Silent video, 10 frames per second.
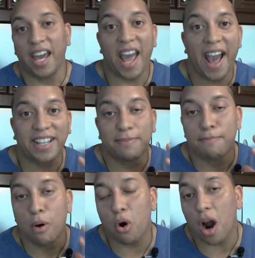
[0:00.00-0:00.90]
It has
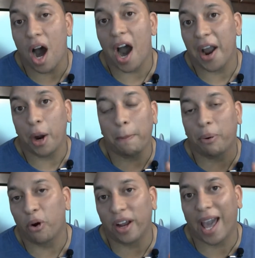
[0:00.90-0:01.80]
more iron
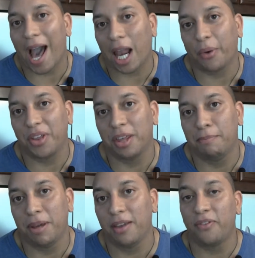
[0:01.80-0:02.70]
per calorie
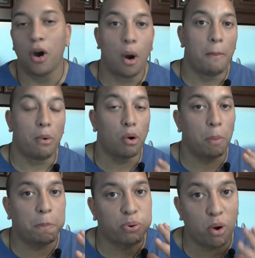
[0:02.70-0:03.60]
than beef,
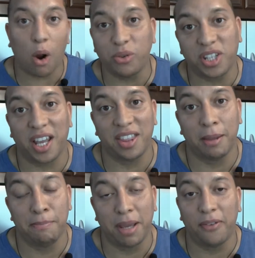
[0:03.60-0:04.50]
more protein
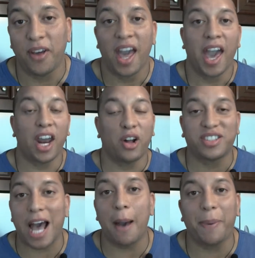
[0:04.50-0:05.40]
than beef, and
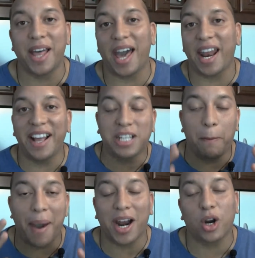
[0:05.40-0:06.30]
on top of that, it's a
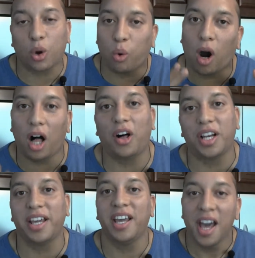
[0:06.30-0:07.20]
better
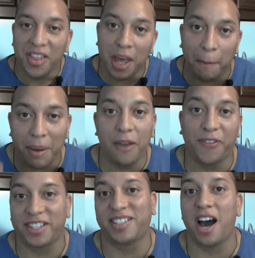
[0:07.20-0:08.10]
quality than
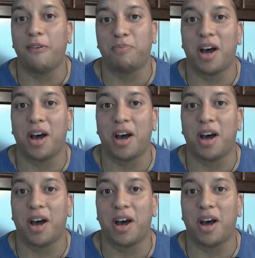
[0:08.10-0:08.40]
beef itself,